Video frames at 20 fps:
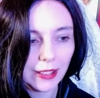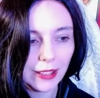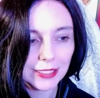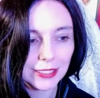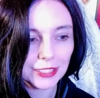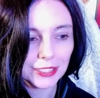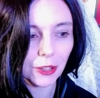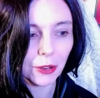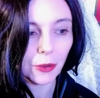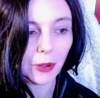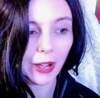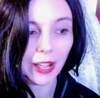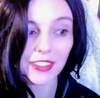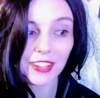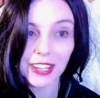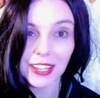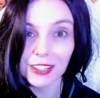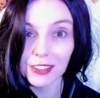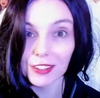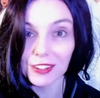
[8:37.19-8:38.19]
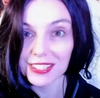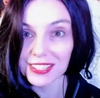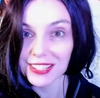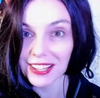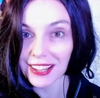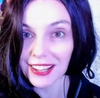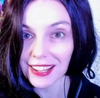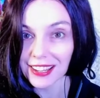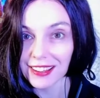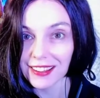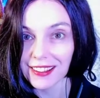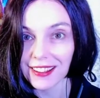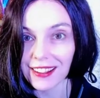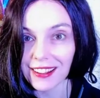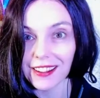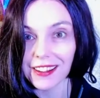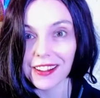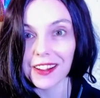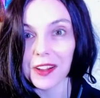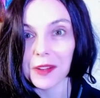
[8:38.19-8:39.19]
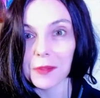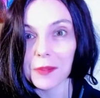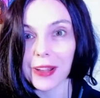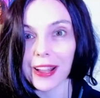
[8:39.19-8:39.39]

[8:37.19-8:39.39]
So I think he looks sick. Um,